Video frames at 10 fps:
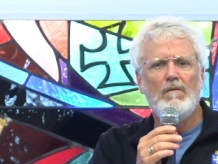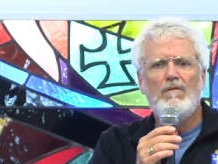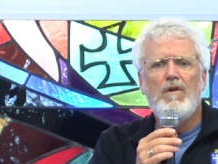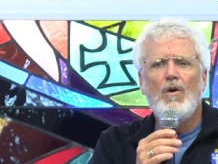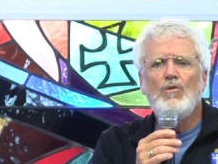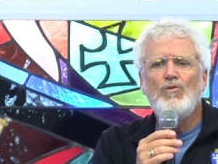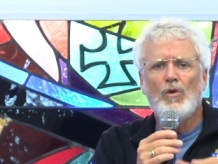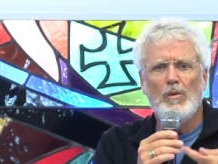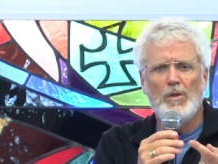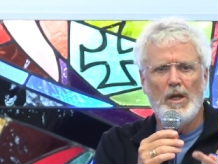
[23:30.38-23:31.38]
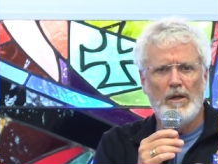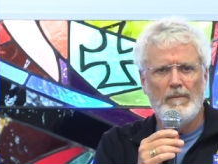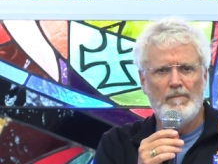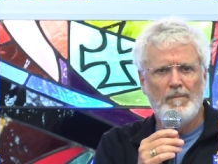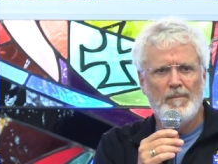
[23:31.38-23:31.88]
vulnerably,
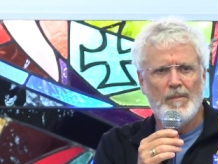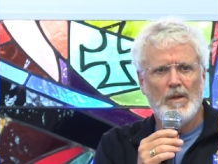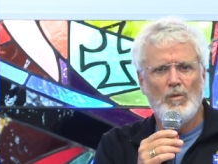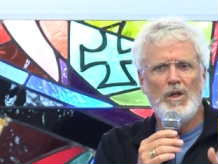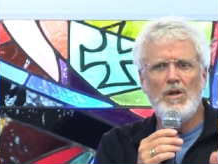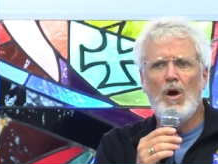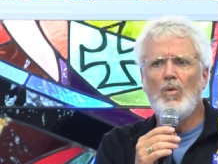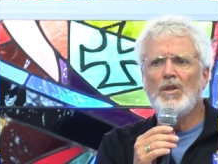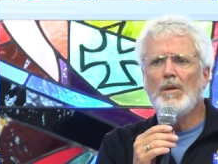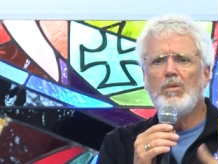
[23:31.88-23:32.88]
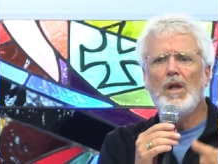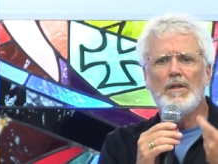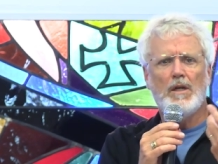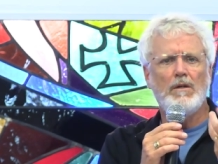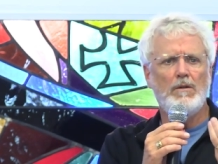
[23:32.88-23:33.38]
we know what the
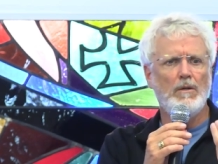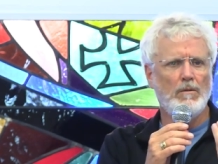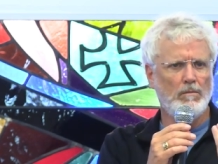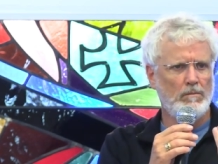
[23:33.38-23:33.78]
blood can do.